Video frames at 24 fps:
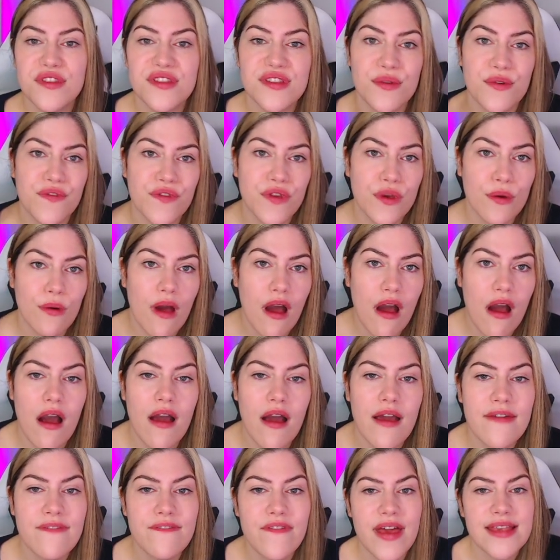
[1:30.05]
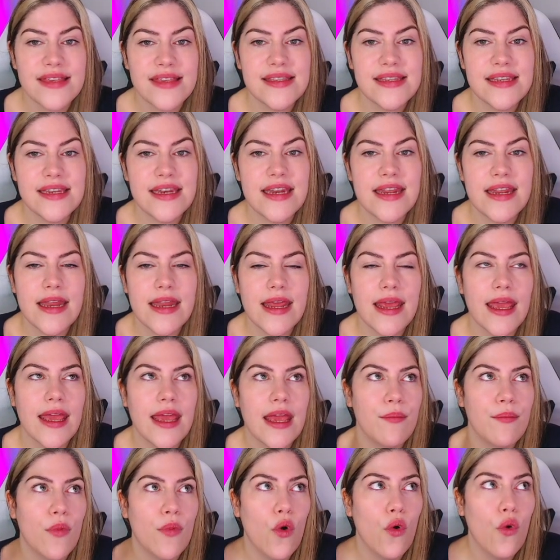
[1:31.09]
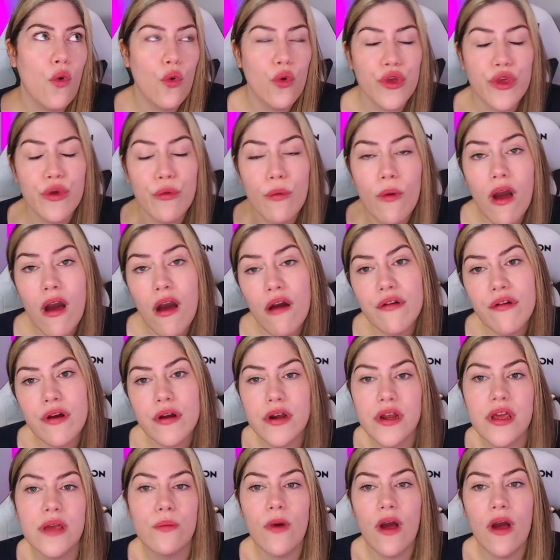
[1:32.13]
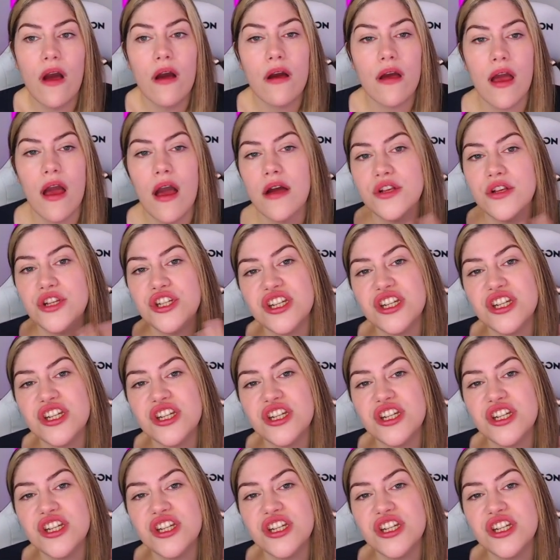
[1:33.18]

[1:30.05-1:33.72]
So if you are investing in him or you are on a wild card,